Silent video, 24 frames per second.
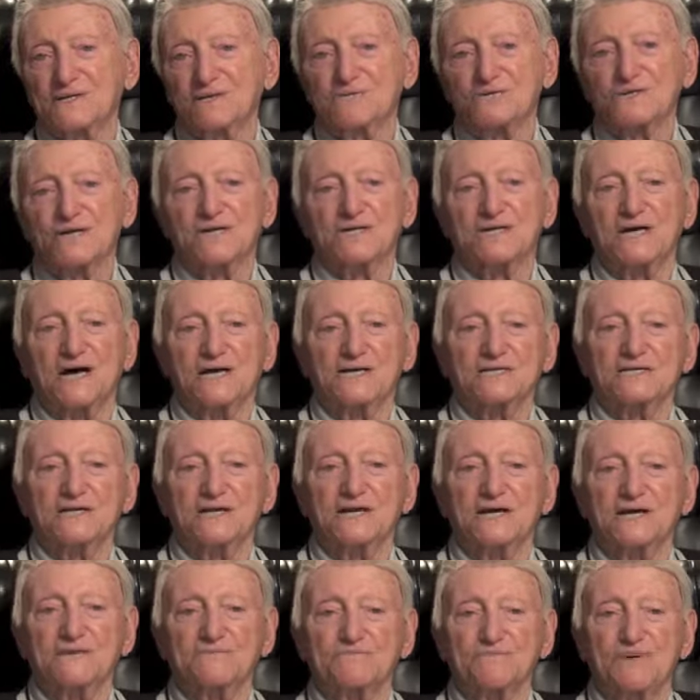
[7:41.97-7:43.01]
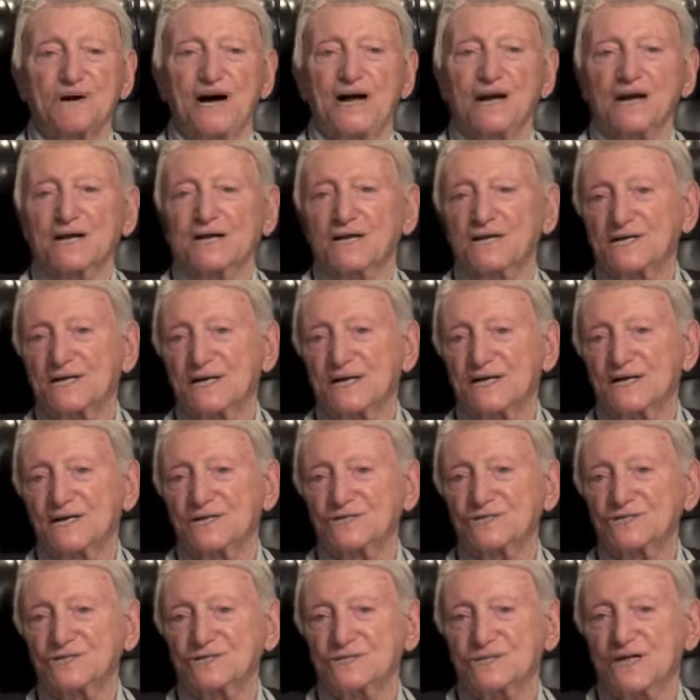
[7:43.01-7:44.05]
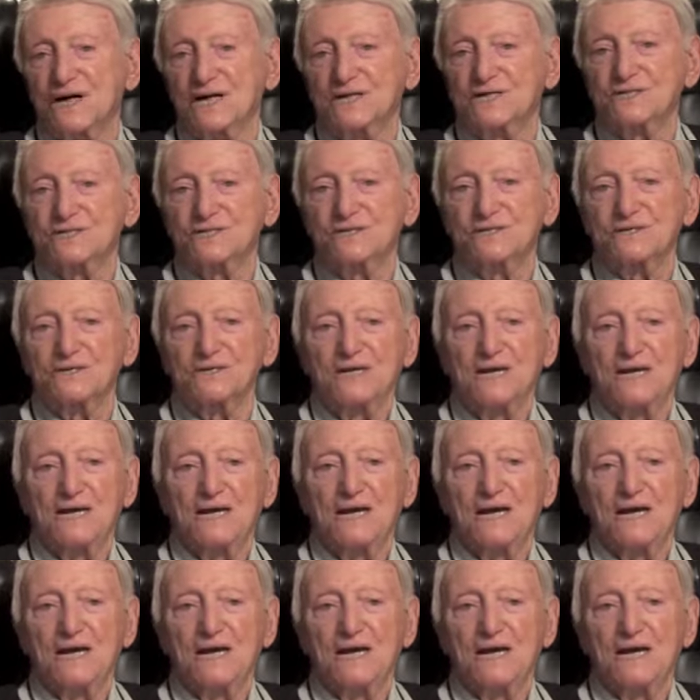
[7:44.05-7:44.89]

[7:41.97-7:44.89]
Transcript: There was a doctor Pollock, an English doctor,